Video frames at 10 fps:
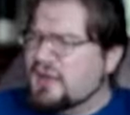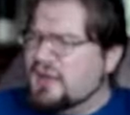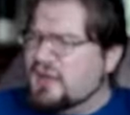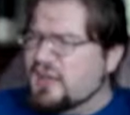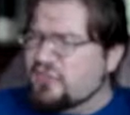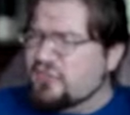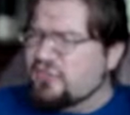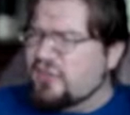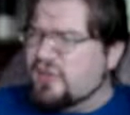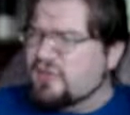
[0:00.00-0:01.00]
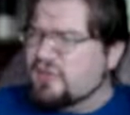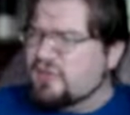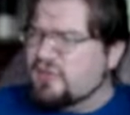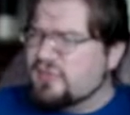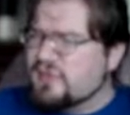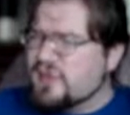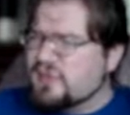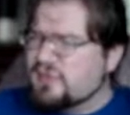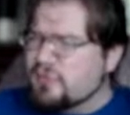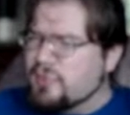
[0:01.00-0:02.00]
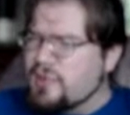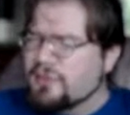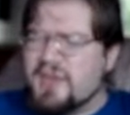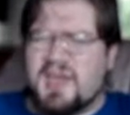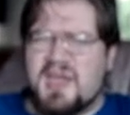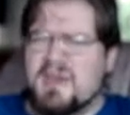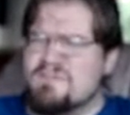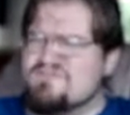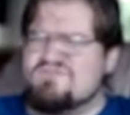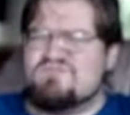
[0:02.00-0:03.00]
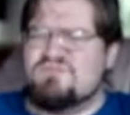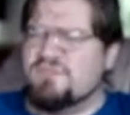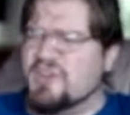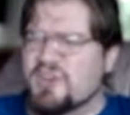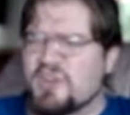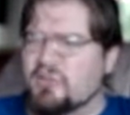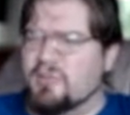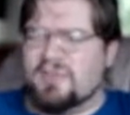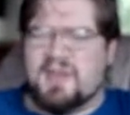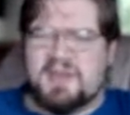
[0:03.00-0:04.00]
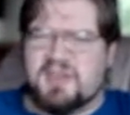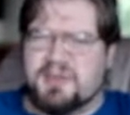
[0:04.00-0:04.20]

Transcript: And it turns out that Obamacare didn't help out that kid.